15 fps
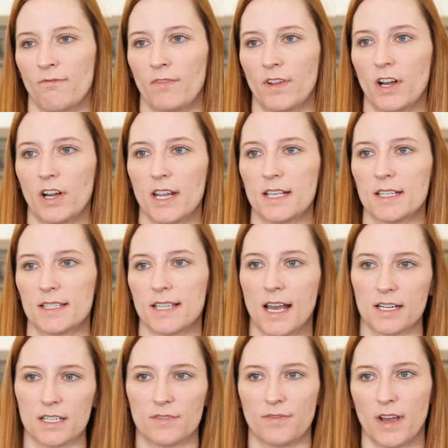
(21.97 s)
very
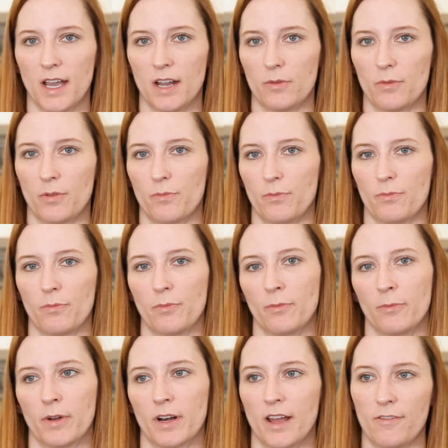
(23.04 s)
satisfied with
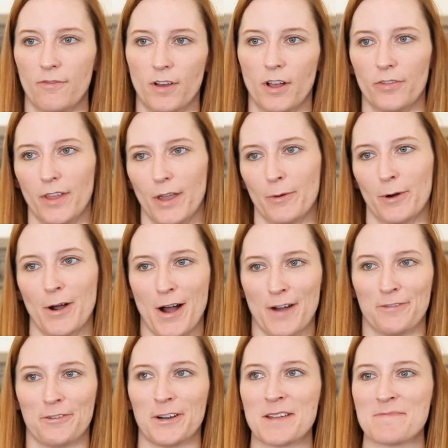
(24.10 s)
what I felt they were
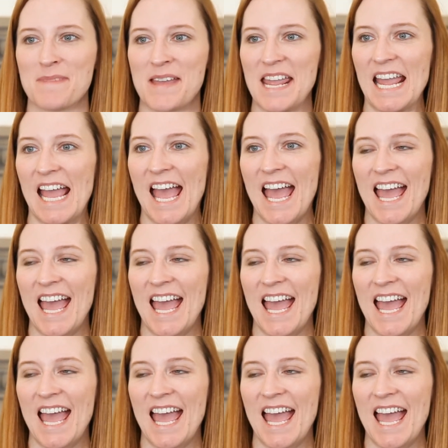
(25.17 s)
offering me,